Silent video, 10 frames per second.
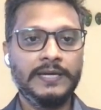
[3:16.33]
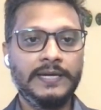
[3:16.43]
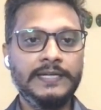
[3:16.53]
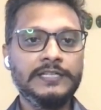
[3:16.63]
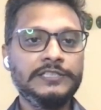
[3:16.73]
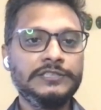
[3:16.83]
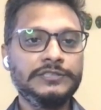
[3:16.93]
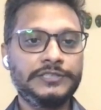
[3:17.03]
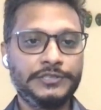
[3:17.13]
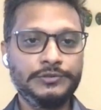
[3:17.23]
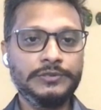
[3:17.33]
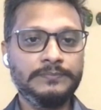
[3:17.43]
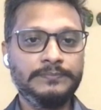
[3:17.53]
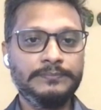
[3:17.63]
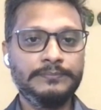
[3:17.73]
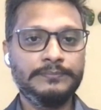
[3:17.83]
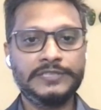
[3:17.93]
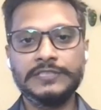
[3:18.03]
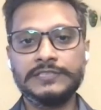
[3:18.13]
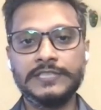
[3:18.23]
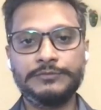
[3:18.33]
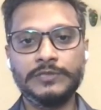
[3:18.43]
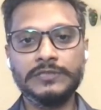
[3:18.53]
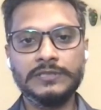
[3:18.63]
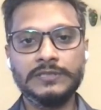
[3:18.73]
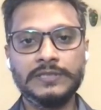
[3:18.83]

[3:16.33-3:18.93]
Intelligence Suite, Business Network,